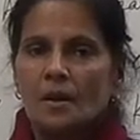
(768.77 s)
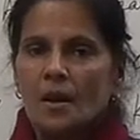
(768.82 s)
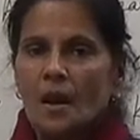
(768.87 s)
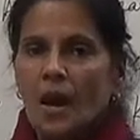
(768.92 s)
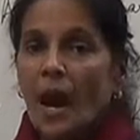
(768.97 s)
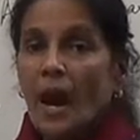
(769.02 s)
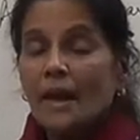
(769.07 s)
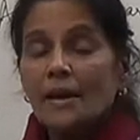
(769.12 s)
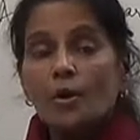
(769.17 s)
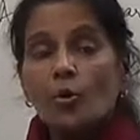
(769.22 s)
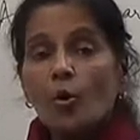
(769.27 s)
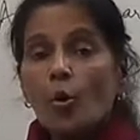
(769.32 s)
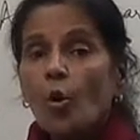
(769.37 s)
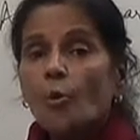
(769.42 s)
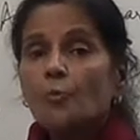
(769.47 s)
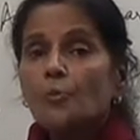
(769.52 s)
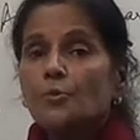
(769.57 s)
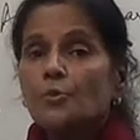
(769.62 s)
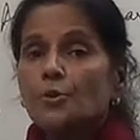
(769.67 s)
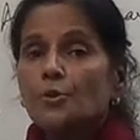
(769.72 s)
I
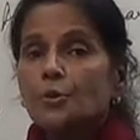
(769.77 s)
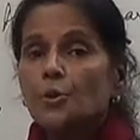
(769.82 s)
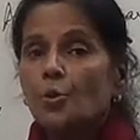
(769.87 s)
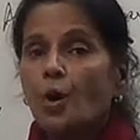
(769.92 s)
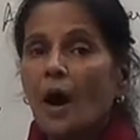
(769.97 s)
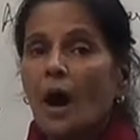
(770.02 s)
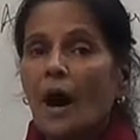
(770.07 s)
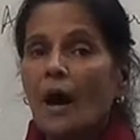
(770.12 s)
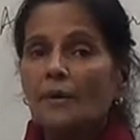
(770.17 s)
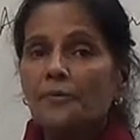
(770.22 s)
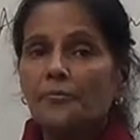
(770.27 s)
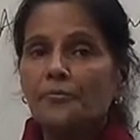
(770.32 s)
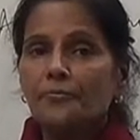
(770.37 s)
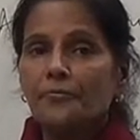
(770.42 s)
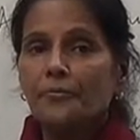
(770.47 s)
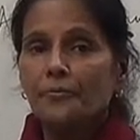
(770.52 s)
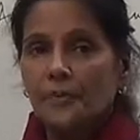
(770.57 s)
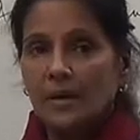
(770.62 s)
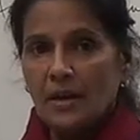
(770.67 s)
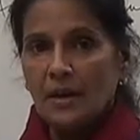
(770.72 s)
hope you are
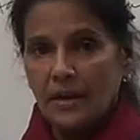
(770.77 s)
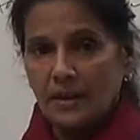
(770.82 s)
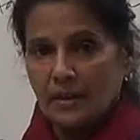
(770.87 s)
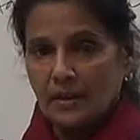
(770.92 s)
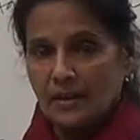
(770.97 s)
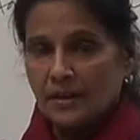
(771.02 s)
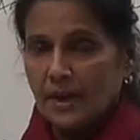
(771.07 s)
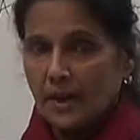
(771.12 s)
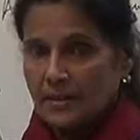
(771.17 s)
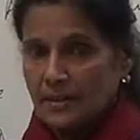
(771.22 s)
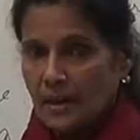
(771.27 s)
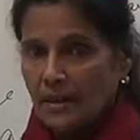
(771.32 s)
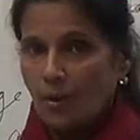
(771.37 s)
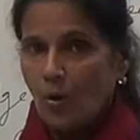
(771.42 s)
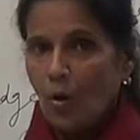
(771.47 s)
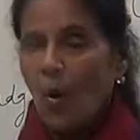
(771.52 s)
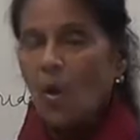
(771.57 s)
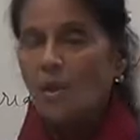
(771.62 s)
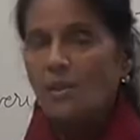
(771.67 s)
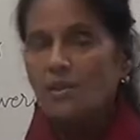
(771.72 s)
uh, getting
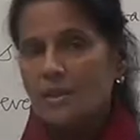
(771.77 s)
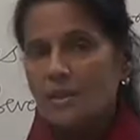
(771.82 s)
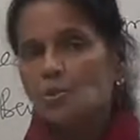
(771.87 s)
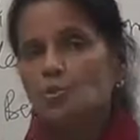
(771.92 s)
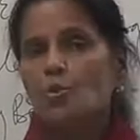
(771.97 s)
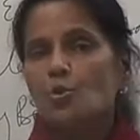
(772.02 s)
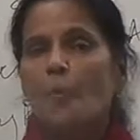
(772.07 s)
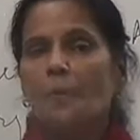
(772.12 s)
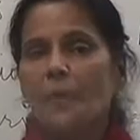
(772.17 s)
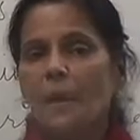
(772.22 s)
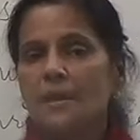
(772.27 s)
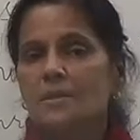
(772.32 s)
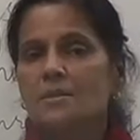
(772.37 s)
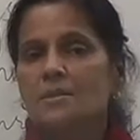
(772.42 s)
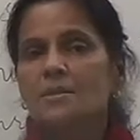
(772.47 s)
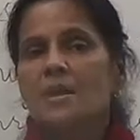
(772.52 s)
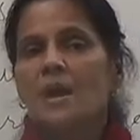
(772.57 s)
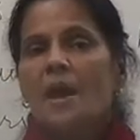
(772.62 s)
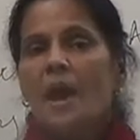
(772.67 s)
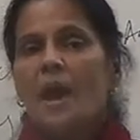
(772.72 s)
all these topics
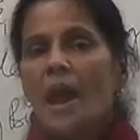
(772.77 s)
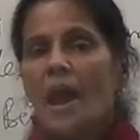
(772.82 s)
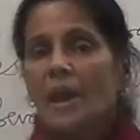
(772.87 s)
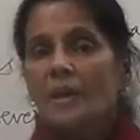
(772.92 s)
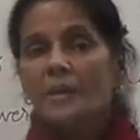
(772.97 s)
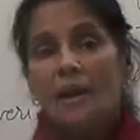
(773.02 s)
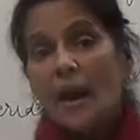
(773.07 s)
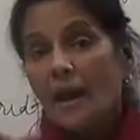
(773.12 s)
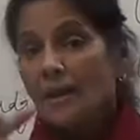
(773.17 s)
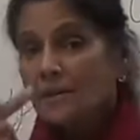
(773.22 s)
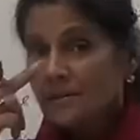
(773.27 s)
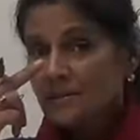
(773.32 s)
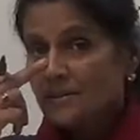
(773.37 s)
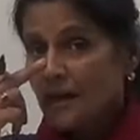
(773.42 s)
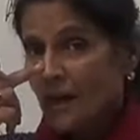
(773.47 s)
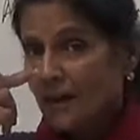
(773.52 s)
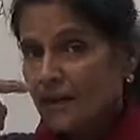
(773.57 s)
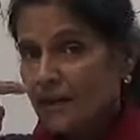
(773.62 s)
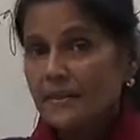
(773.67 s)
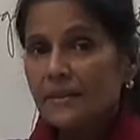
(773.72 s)
and
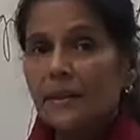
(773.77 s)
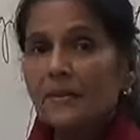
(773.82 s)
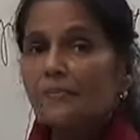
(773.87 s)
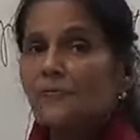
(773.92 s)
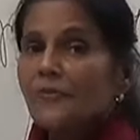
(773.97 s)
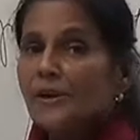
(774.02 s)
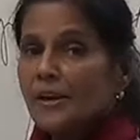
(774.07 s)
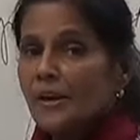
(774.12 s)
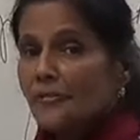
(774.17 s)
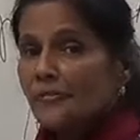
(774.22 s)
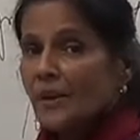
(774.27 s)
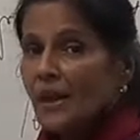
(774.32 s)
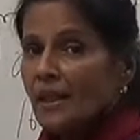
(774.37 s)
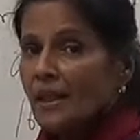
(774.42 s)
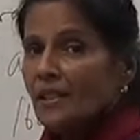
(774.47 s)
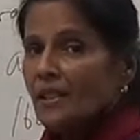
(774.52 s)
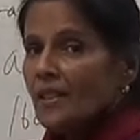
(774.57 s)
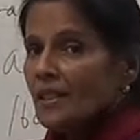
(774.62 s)
understanding them very well